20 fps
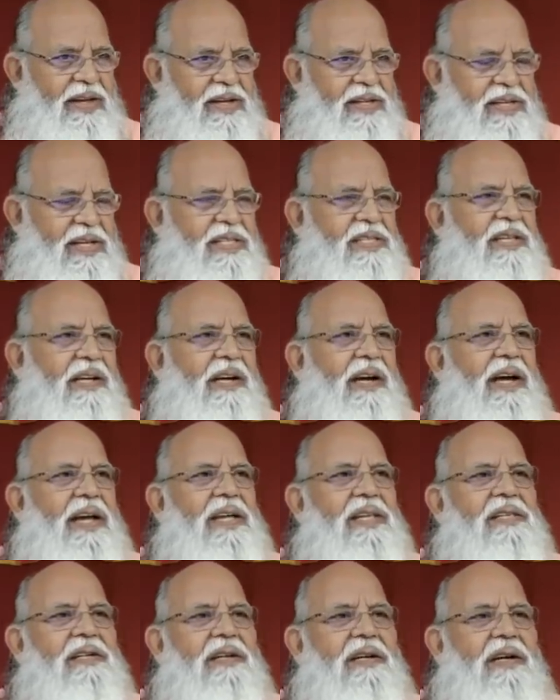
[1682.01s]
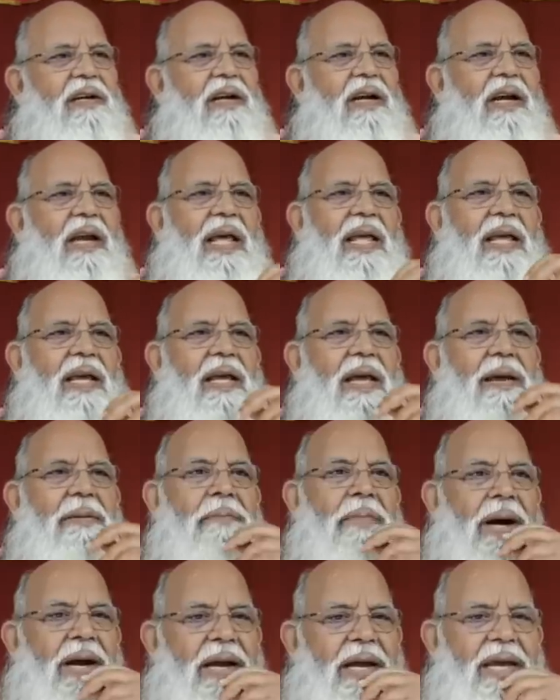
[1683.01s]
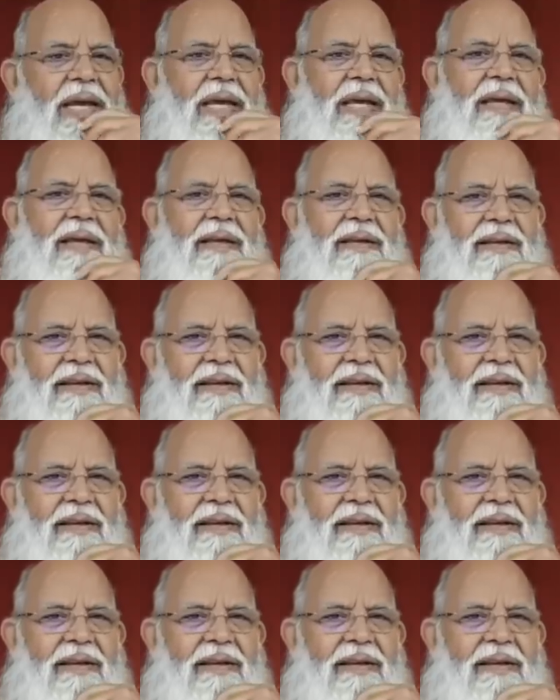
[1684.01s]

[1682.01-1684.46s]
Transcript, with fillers: Satsang is heard like a monkey